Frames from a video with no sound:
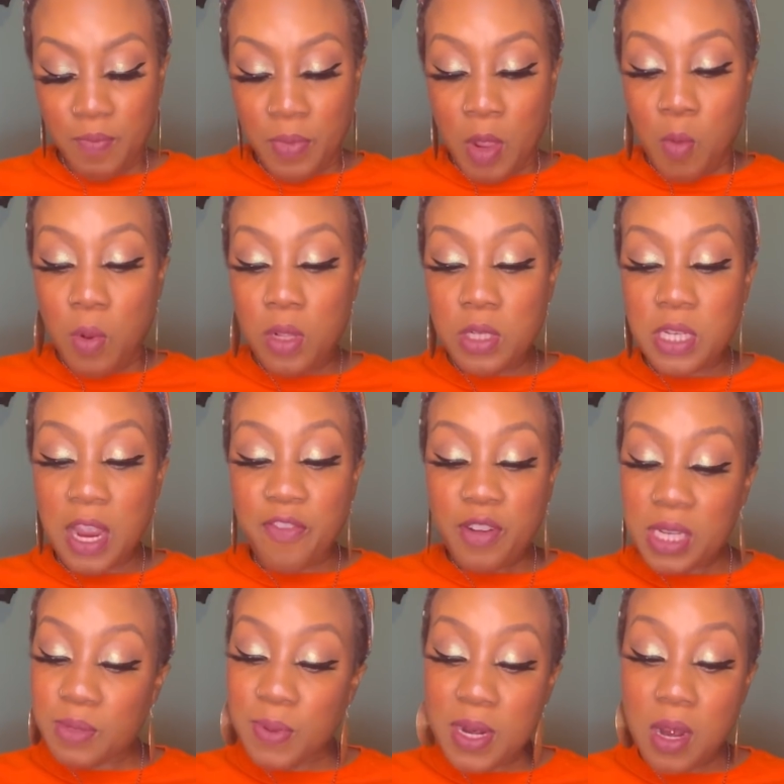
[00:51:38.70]
well,
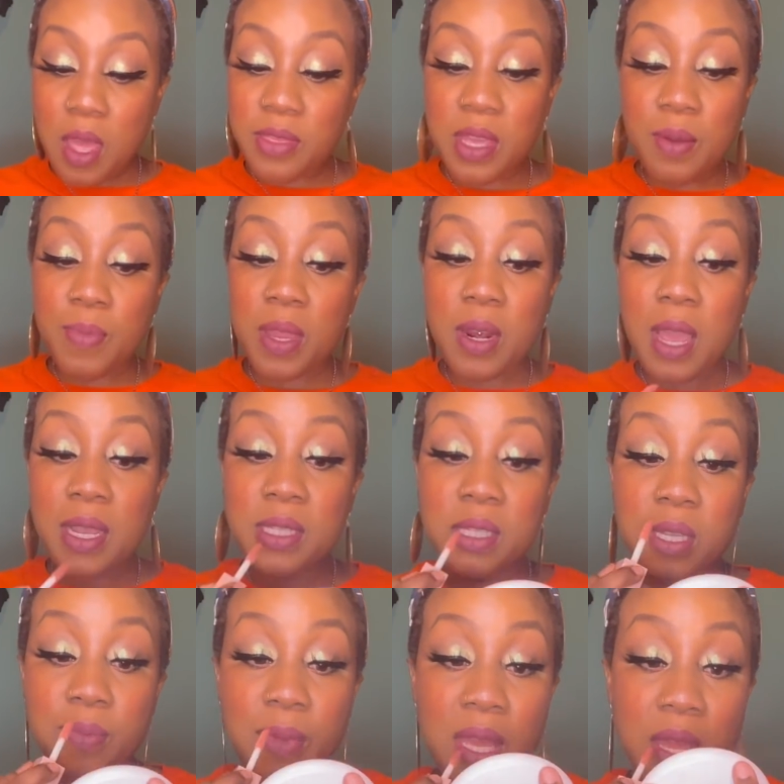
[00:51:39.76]
Jeffree's been nothing but nice to
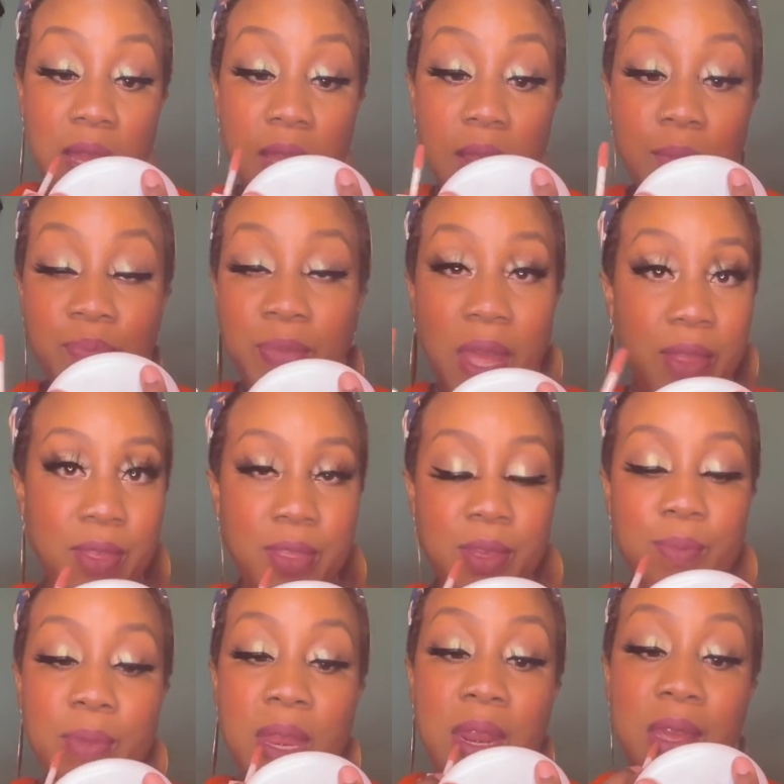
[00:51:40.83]
me. And then the
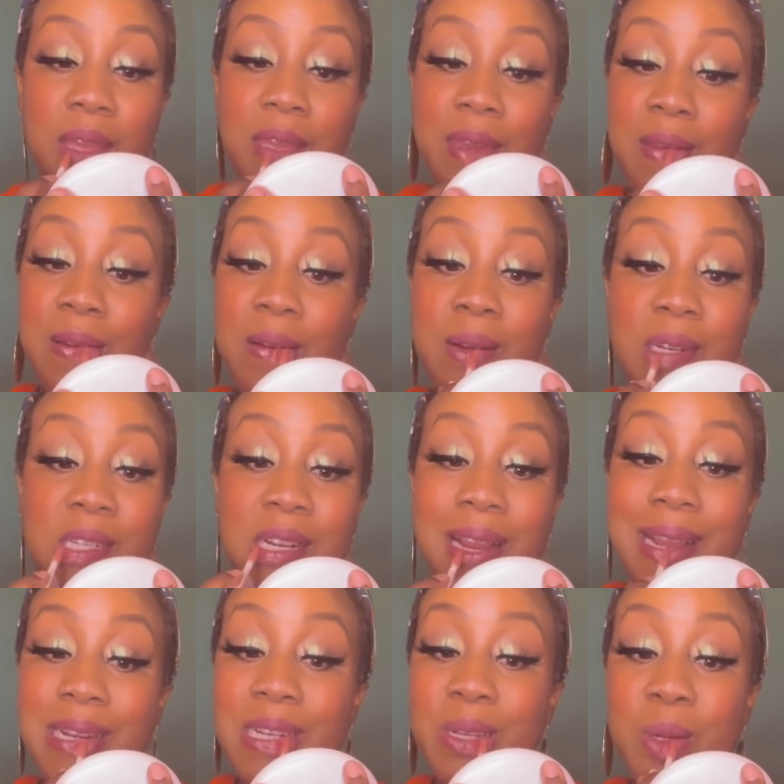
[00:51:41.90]
minute you
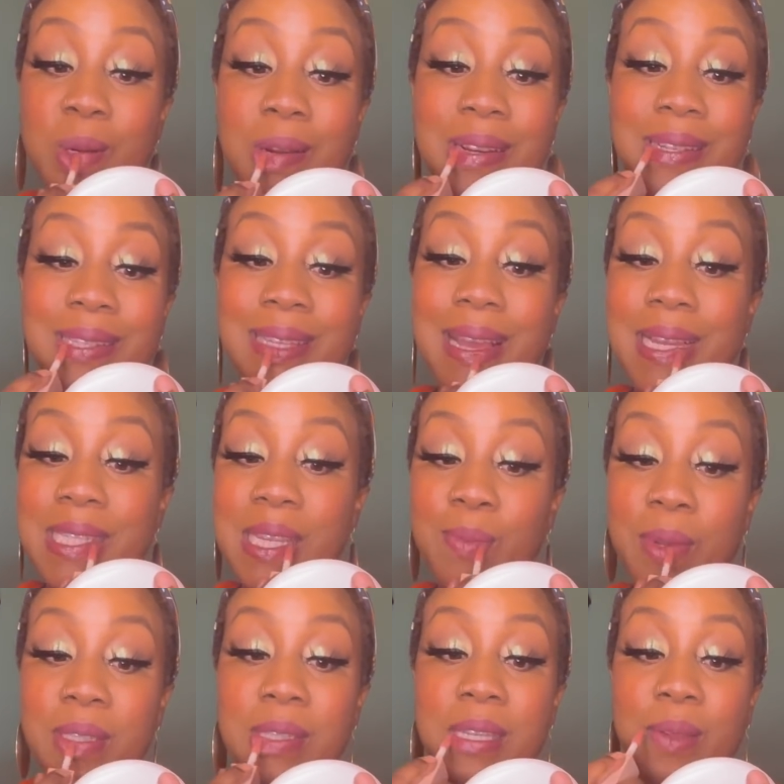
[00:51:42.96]
try to criticize him
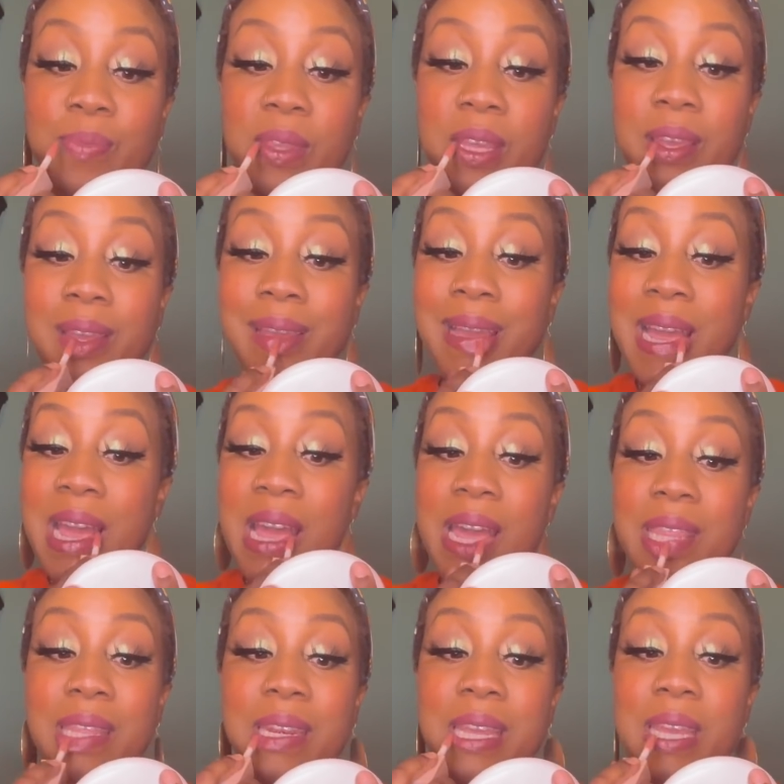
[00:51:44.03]
on something,
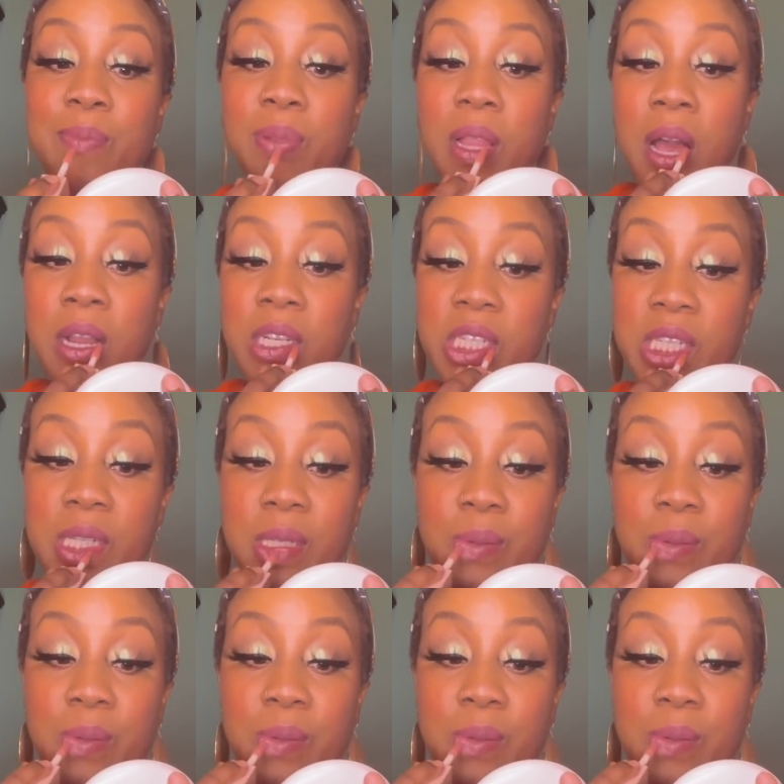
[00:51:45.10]
and then he blocks you,